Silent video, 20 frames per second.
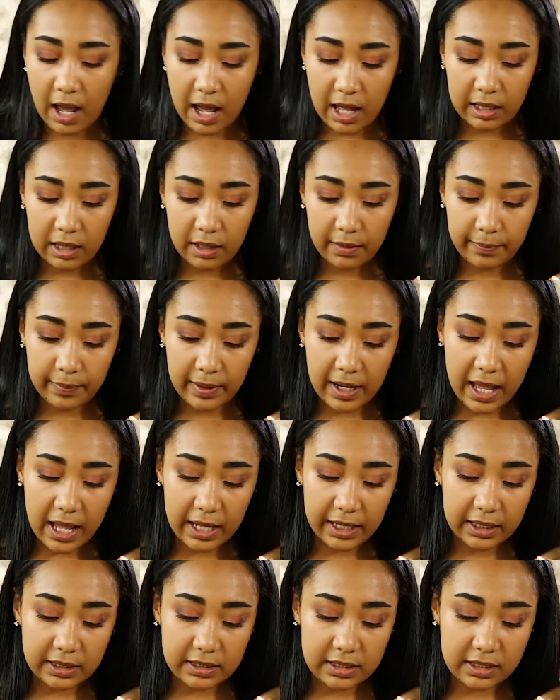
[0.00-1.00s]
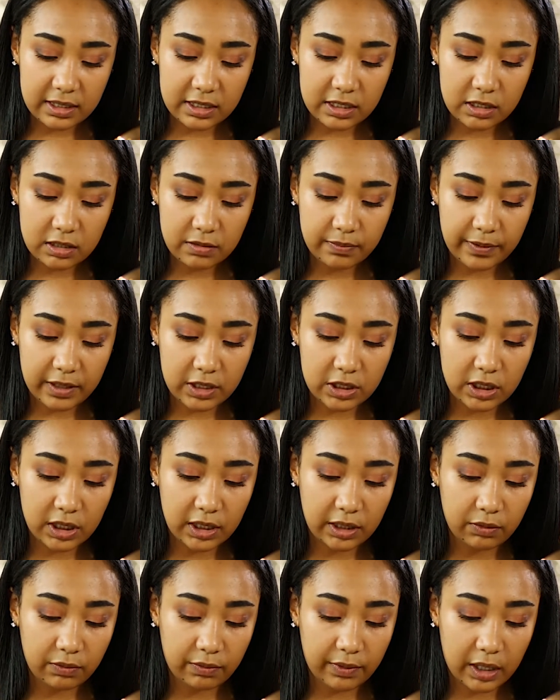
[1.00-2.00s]
I'll apply it
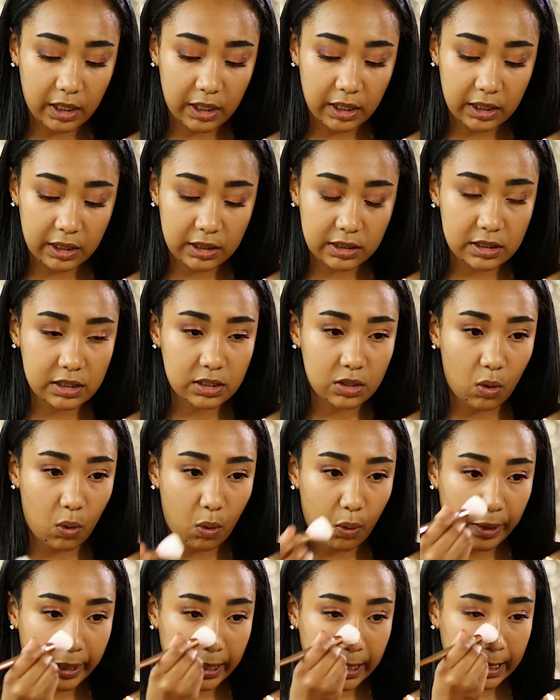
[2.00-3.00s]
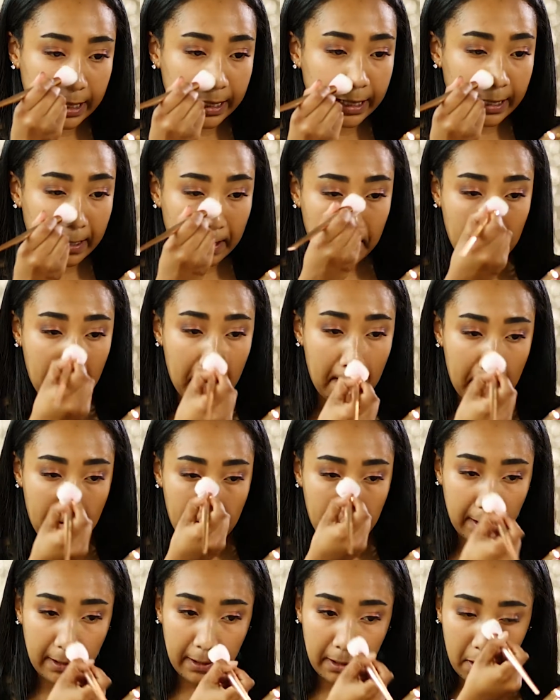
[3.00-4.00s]
especially where it's oily,
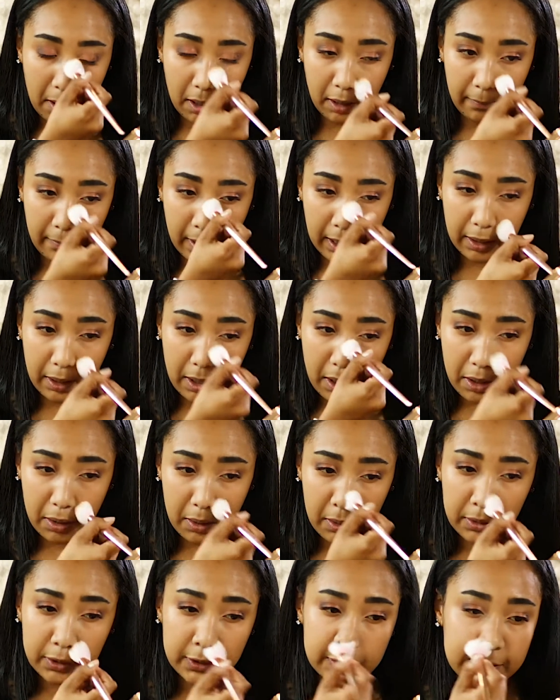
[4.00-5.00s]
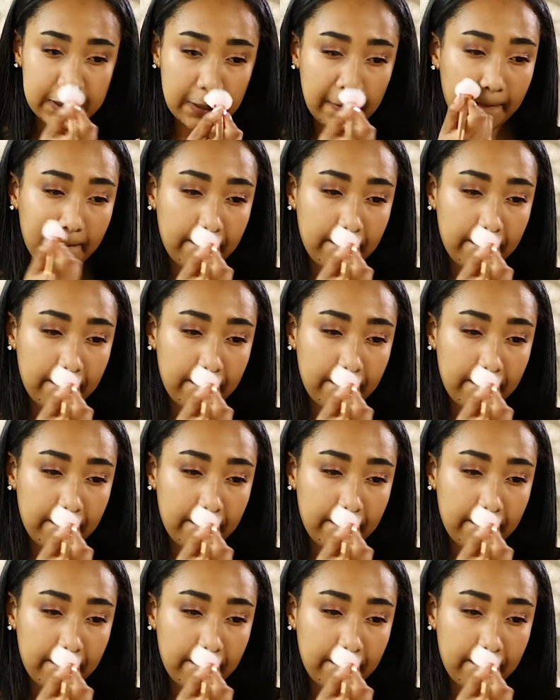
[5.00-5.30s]
on my nose,